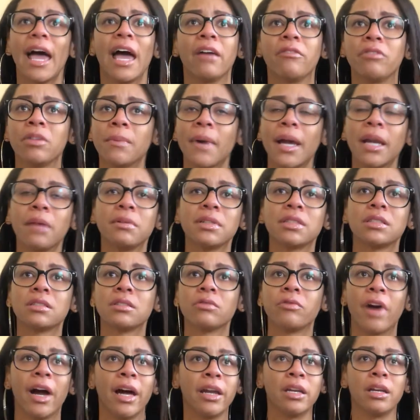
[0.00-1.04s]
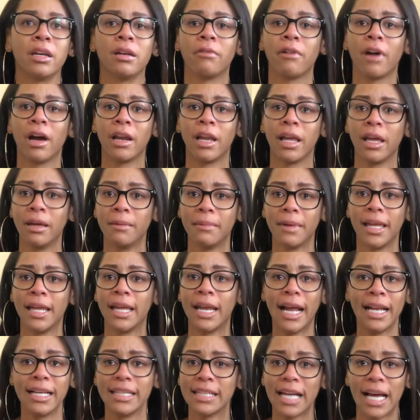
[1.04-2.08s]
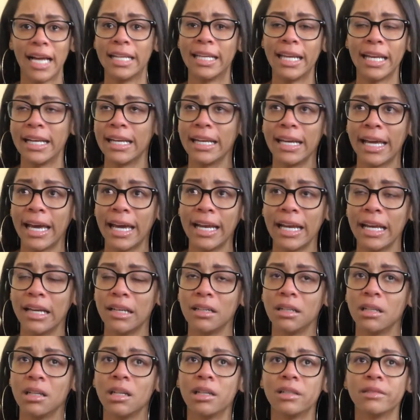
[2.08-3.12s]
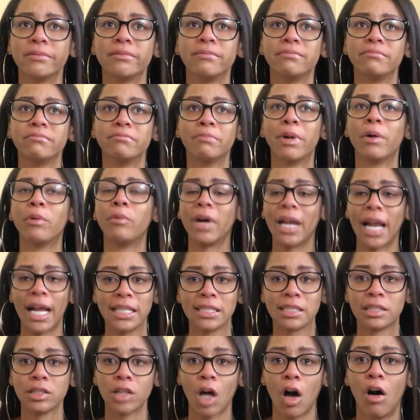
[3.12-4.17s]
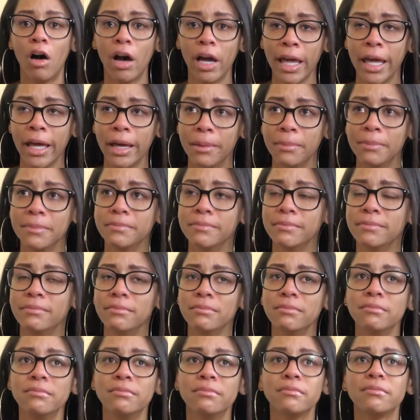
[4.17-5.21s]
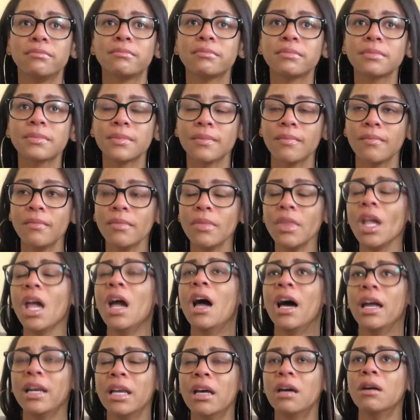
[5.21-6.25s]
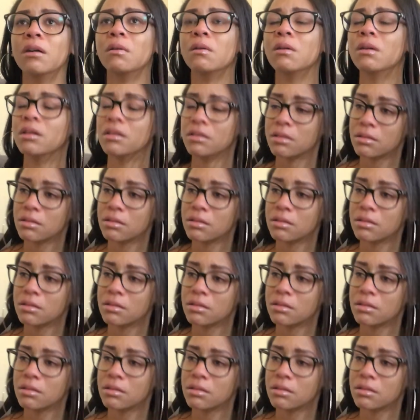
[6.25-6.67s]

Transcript: Everybody was surrounded around him, and I didn't get it. But when I saw him, I knew.